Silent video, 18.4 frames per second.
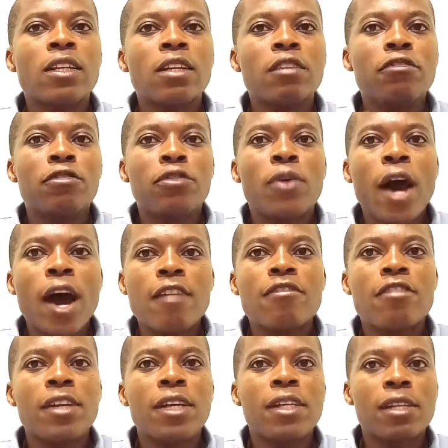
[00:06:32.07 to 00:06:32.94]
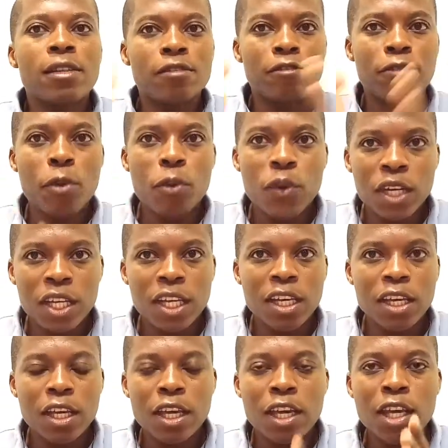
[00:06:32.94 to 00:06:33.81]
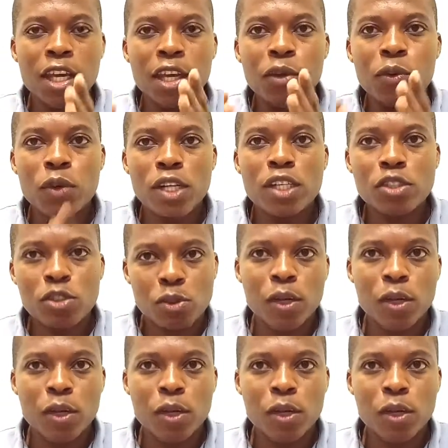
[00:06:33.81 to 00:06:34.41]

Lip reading: if you haven't found a great